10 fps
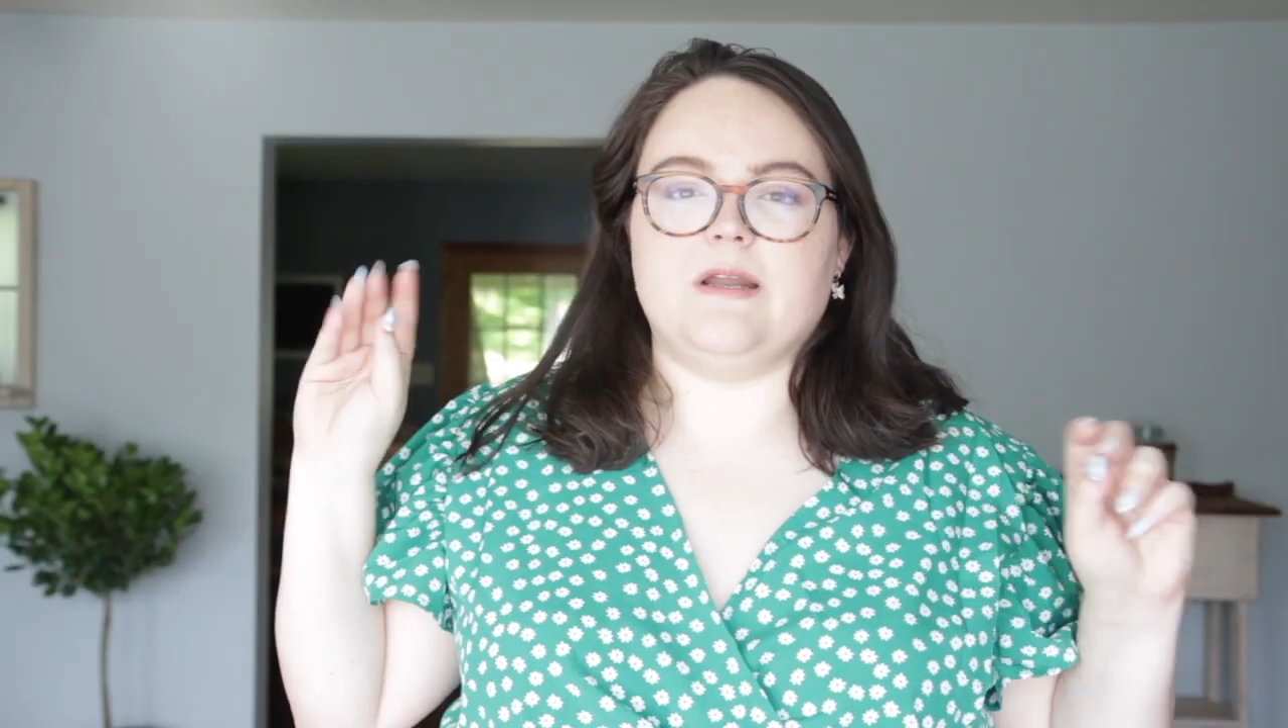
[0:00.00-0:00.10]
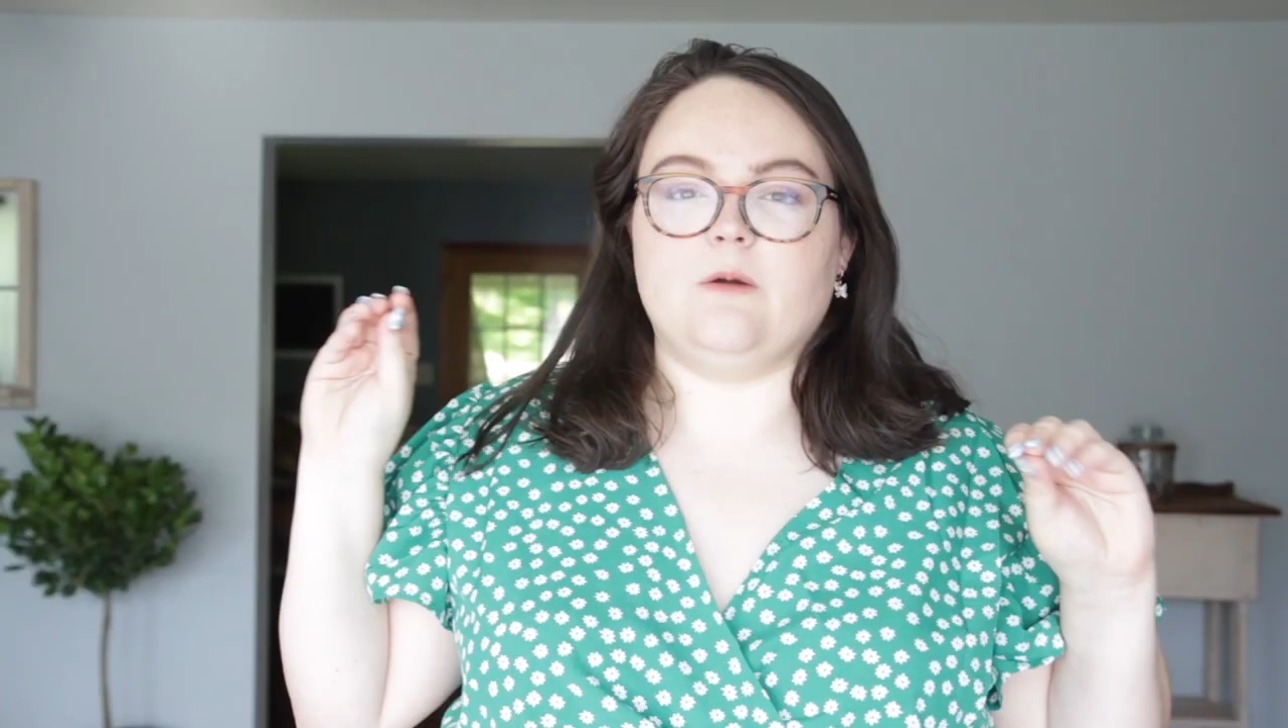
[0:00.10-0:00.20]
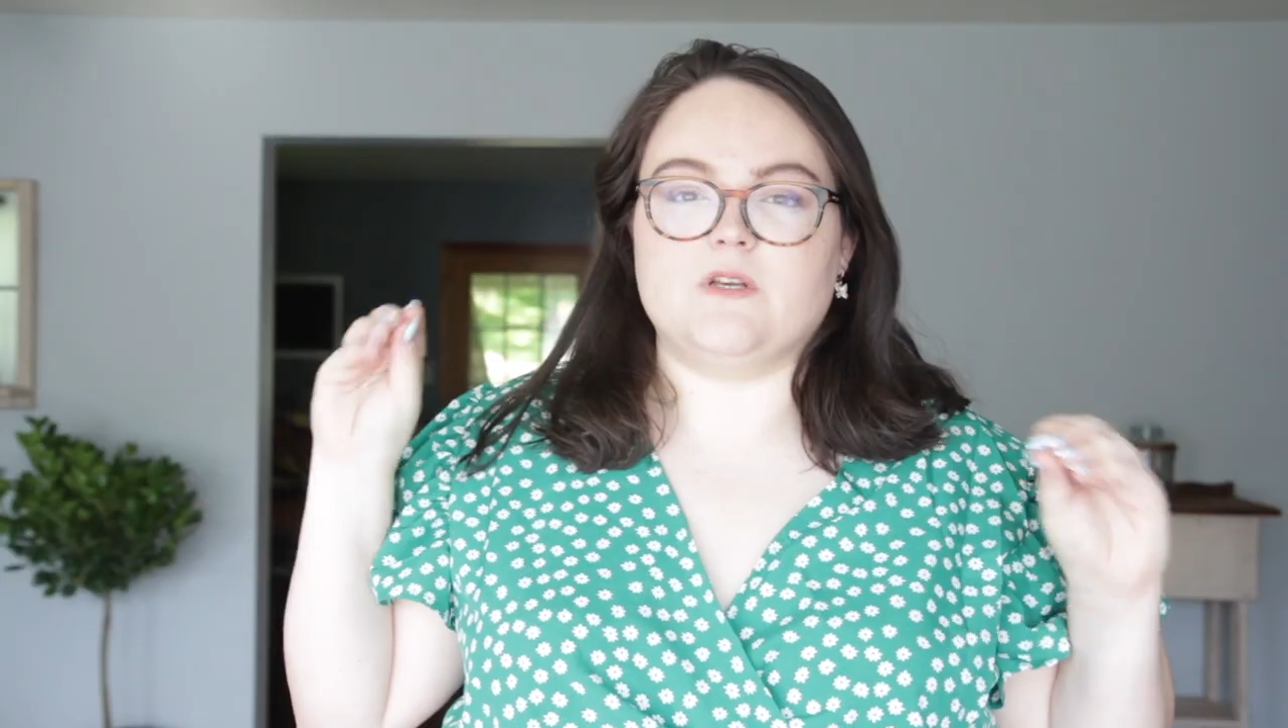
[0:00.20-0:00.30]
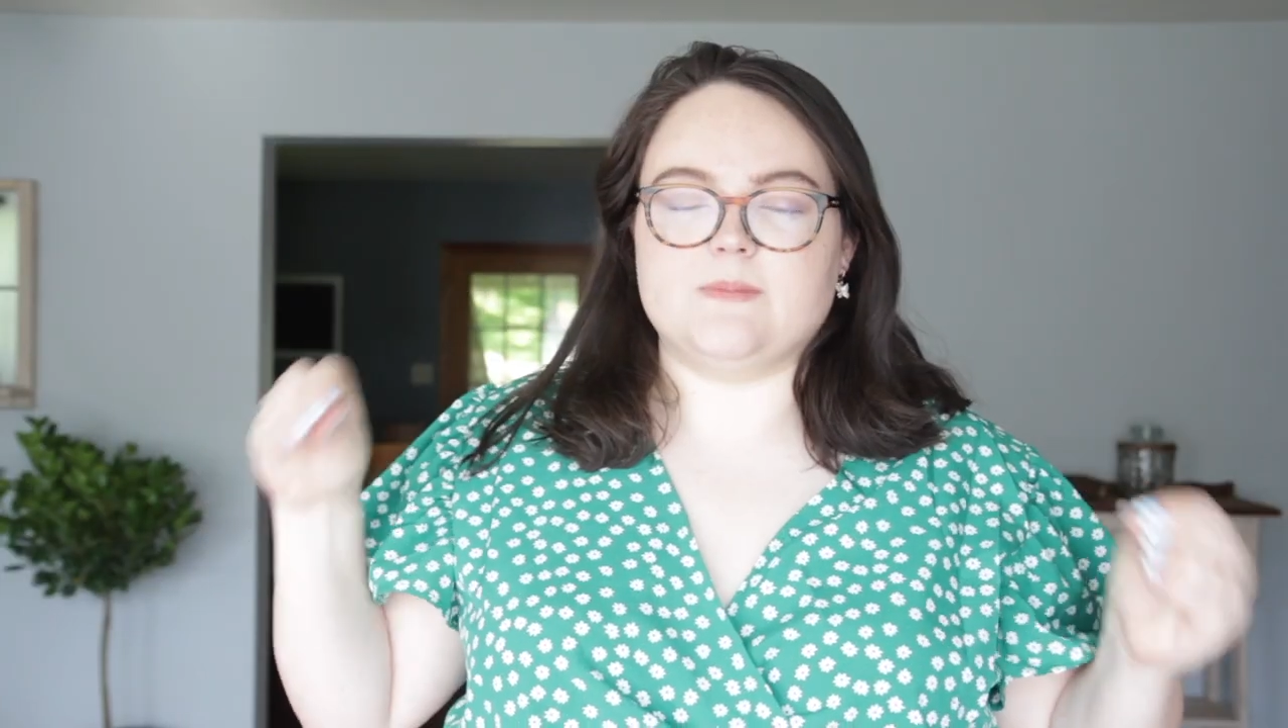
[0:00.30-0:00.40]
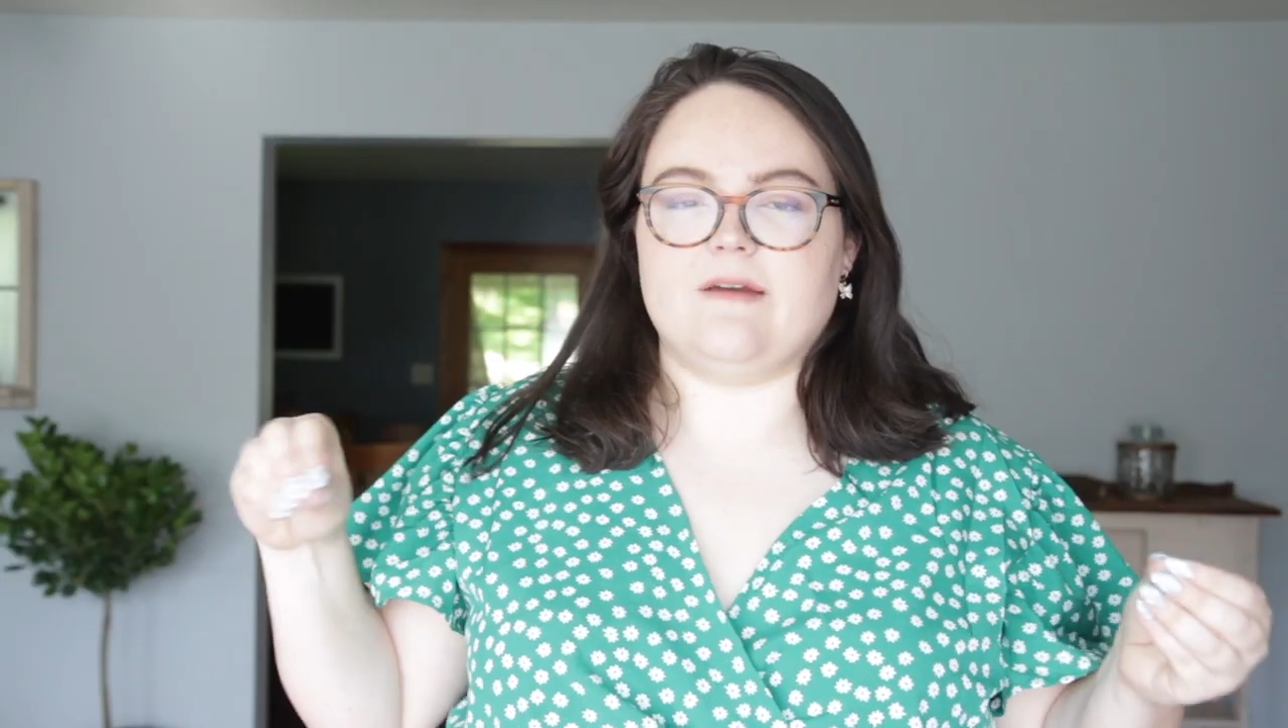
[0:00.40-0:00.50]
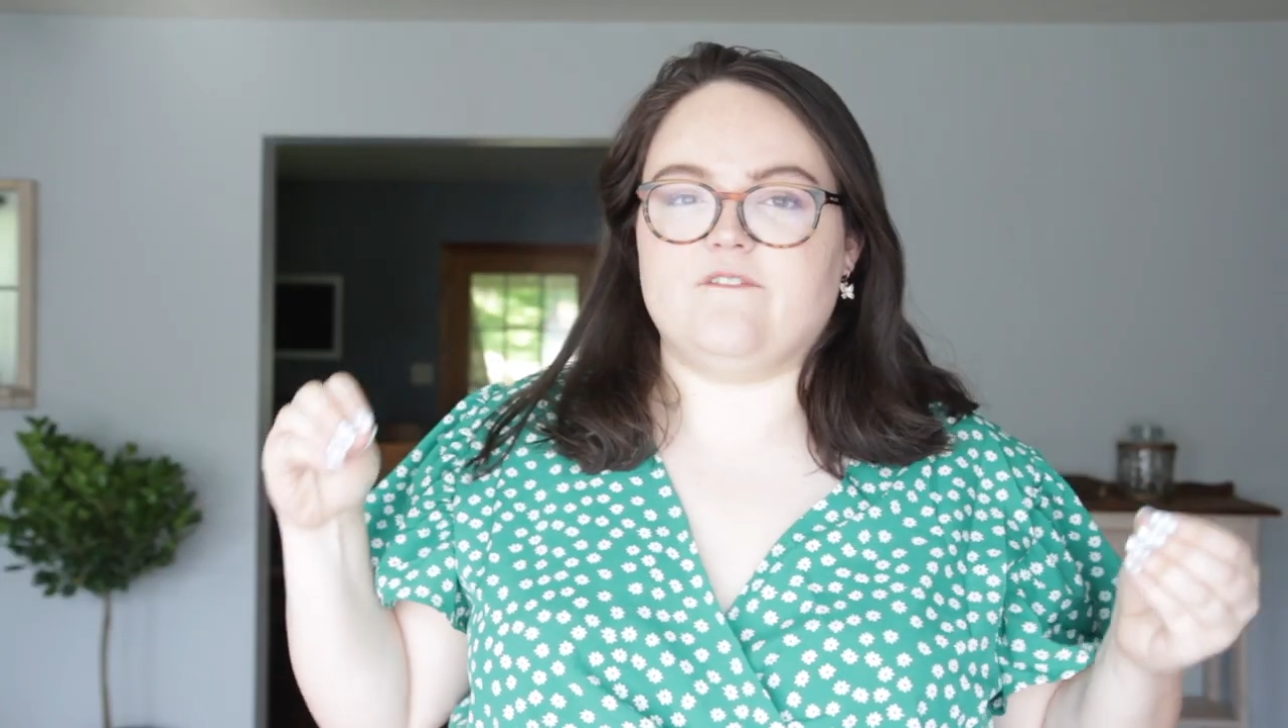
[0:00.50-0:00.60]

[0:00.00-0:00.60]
But it was my